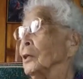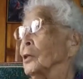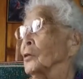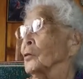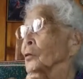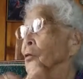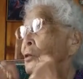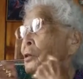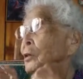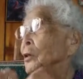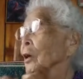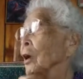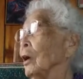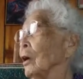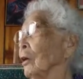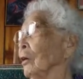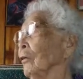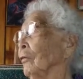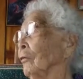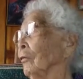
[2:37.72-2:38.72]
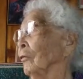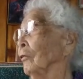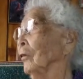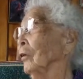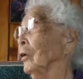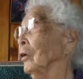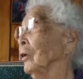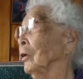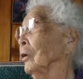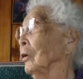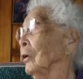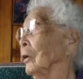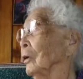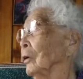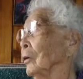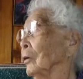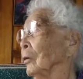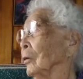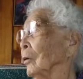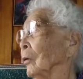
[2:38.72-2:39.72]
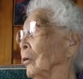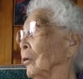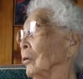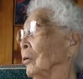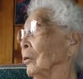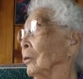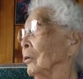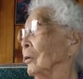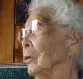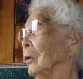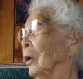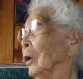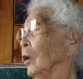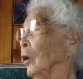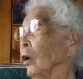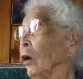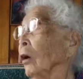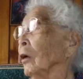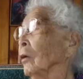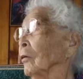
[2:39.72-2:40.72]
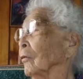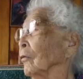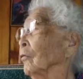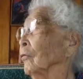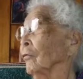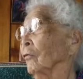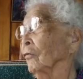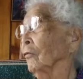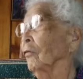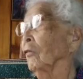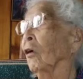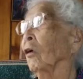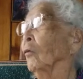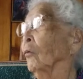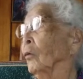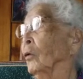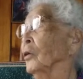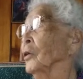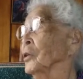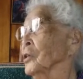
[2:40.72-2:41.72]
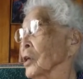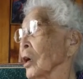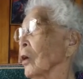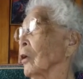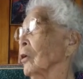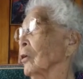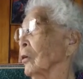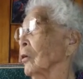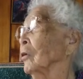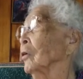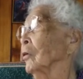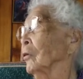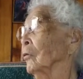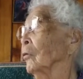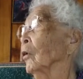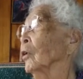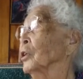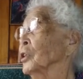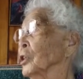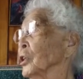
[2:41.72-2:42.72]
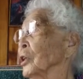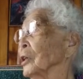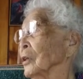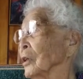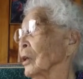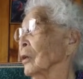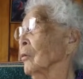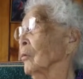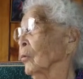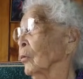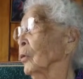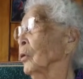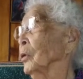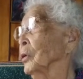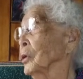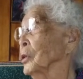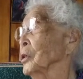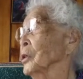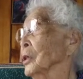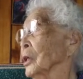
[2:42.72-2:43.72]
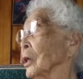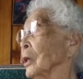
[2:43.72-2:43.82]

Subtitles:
is your scarf. A lot of our words are Russian words.